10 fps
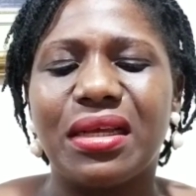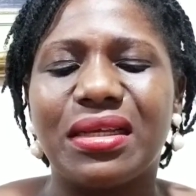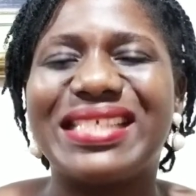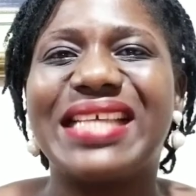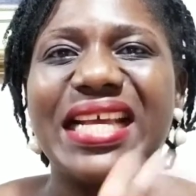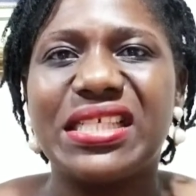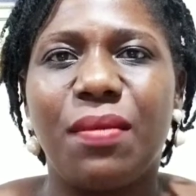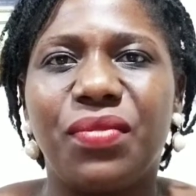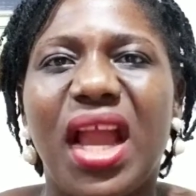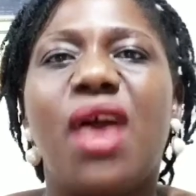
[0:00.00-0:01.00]
say
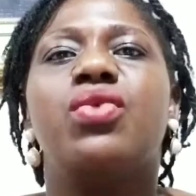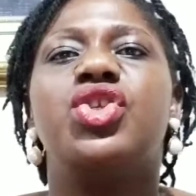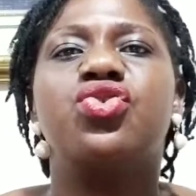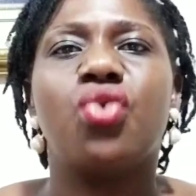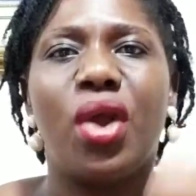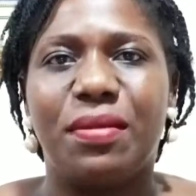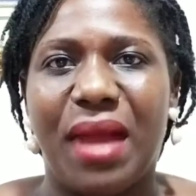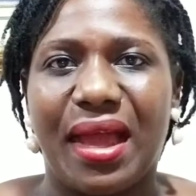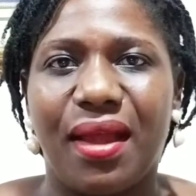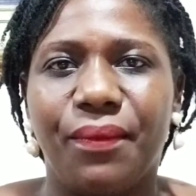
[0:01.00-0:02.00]
something and withdraw it
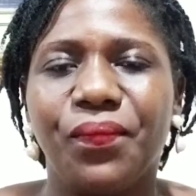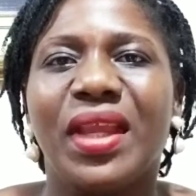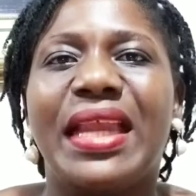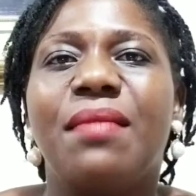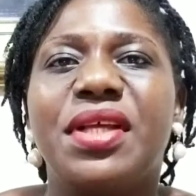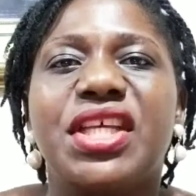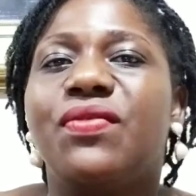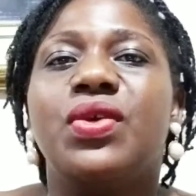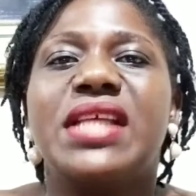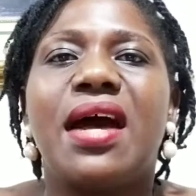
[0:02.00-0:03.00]
back. That means if
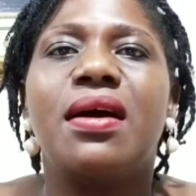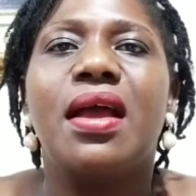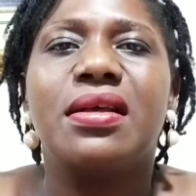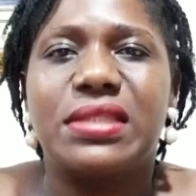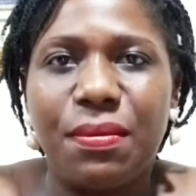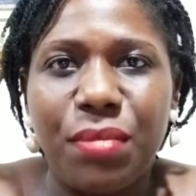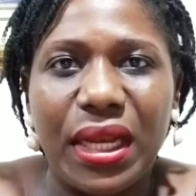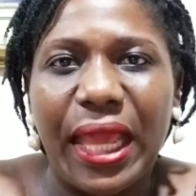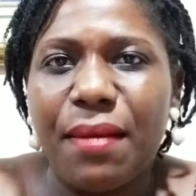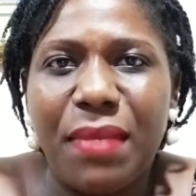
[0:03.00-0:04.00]
you tell
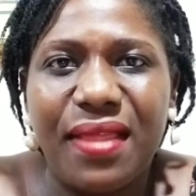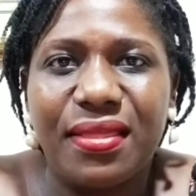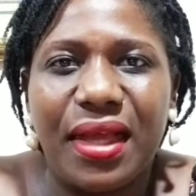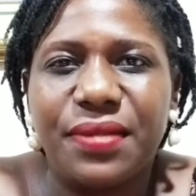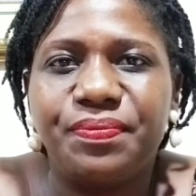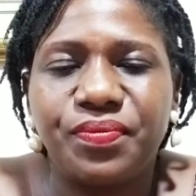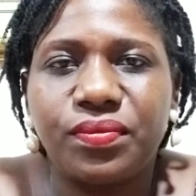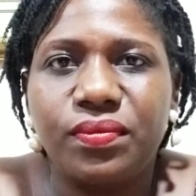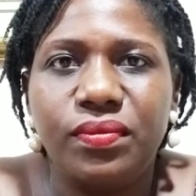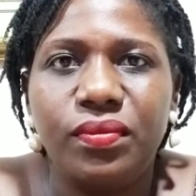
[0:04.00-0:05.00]
somebody, a man, that
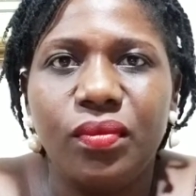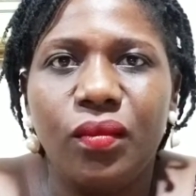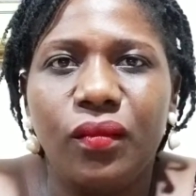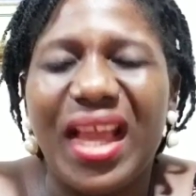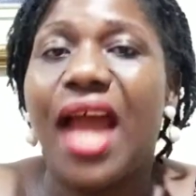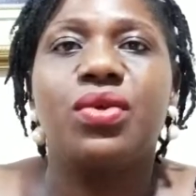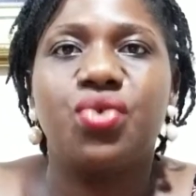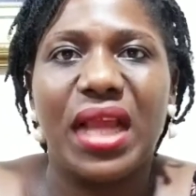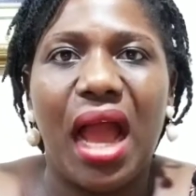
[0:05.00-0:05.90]
I don't drink